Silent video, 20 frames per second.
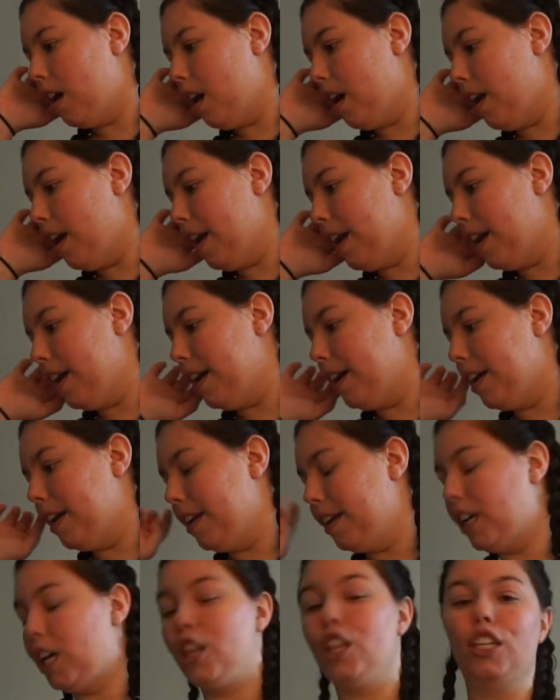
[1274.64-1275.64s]

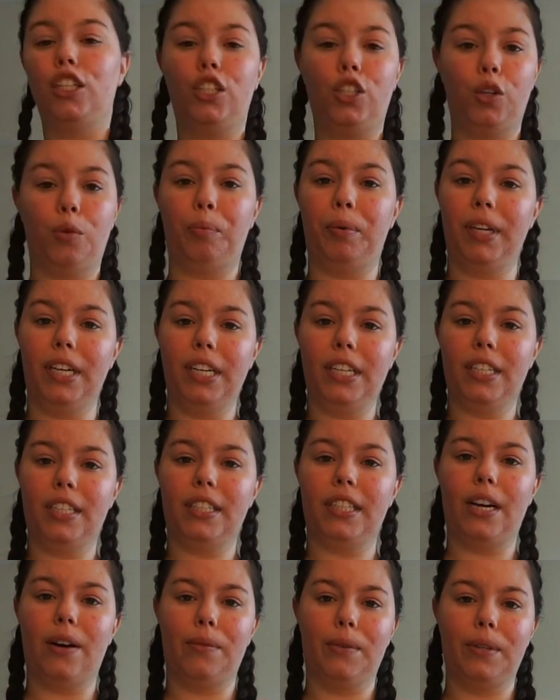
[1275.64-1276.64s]
and the two-piece
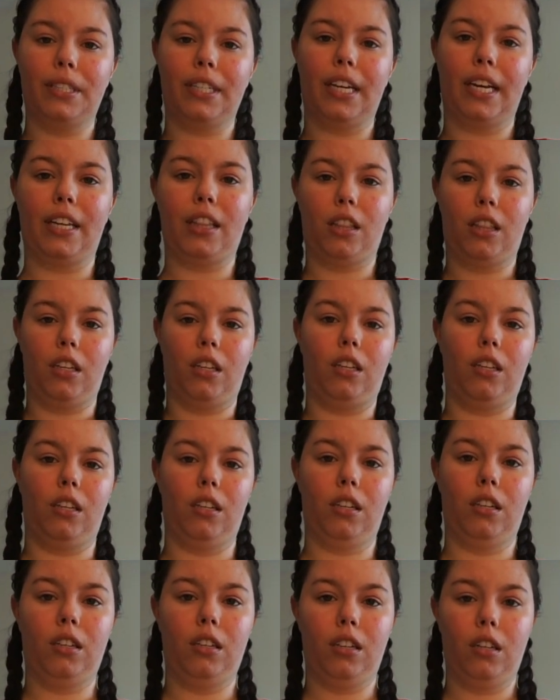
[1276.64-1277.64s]
that was like the
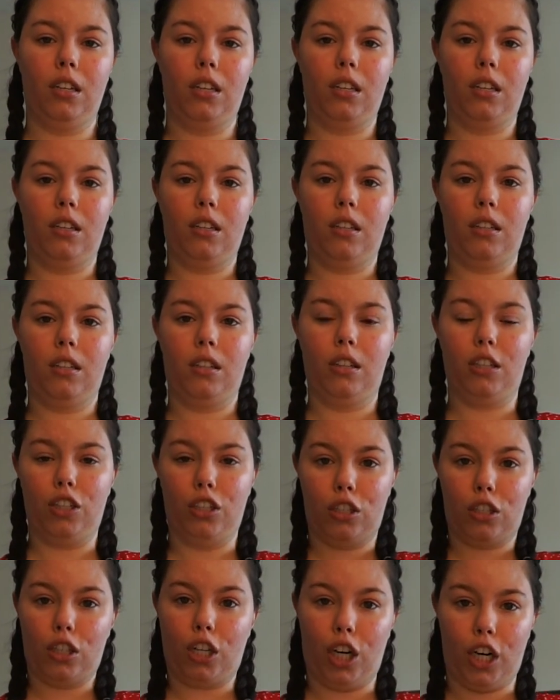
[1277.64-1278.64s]
the
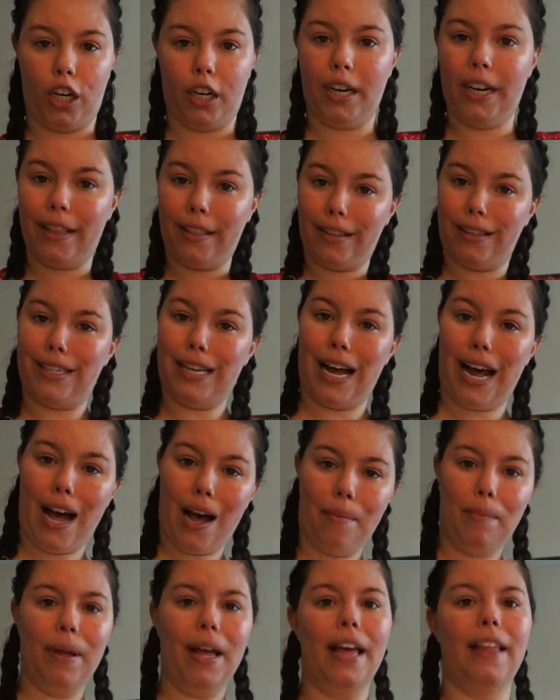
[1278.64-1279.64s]
skirt and the
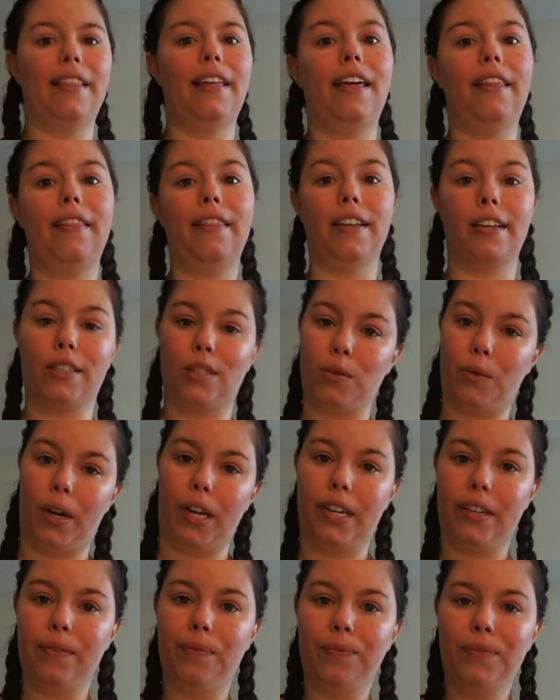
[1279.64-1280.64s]
top and then this one
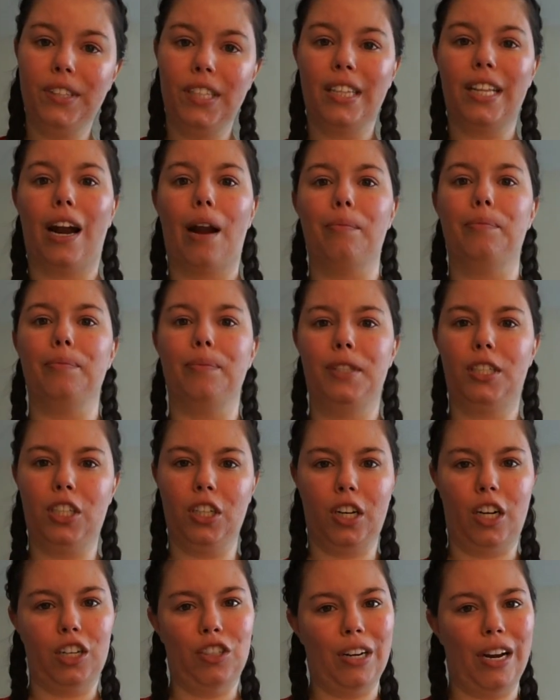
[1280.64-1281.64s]
that I'm still
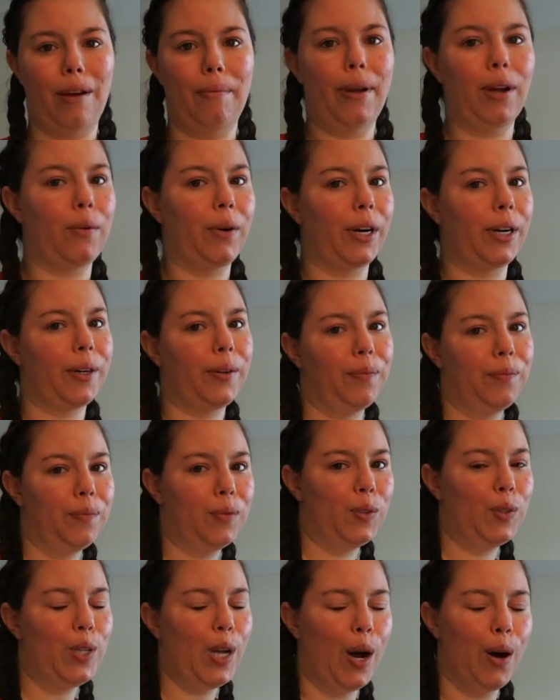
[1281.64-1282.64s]
going to try to make work.
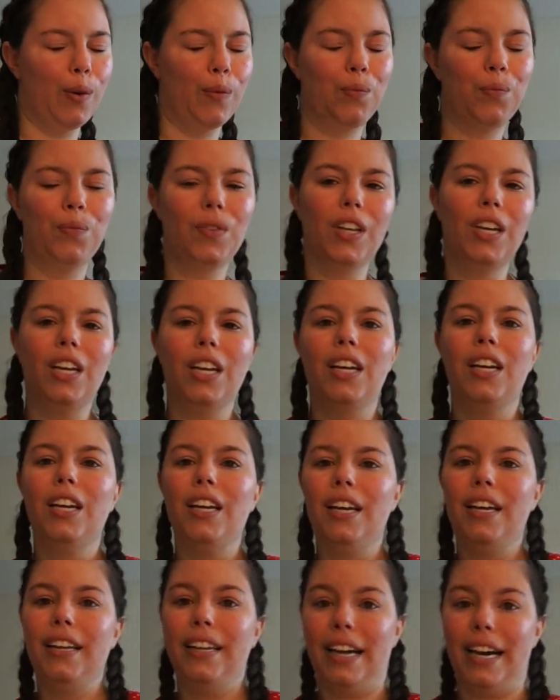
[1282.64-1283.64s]
So,
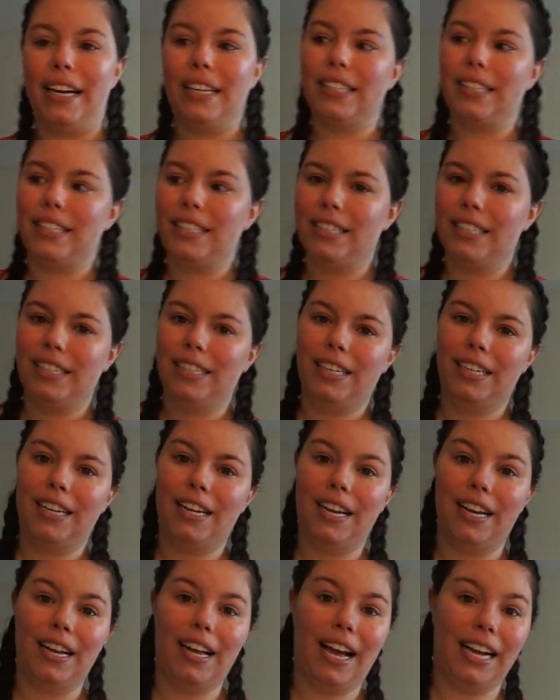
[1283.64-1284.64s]
yes.
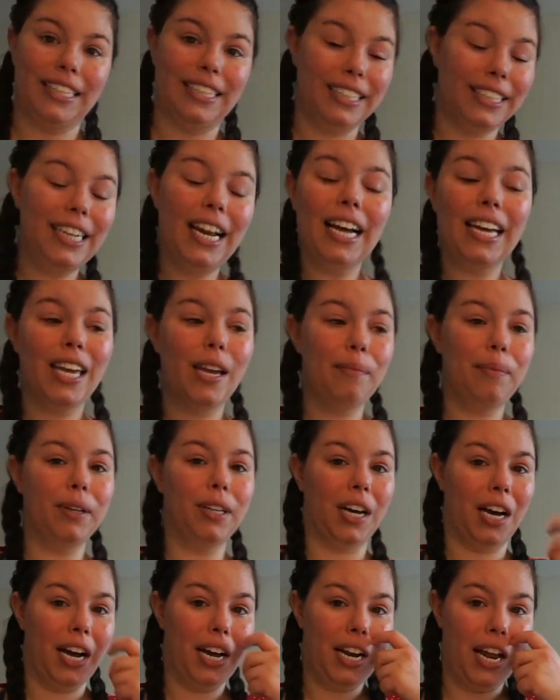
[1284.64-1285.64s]
I did not keep a
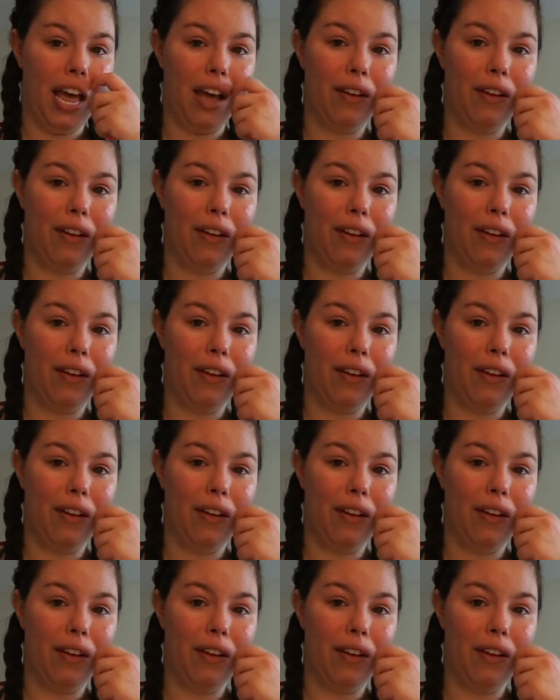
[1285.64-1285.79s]
lot.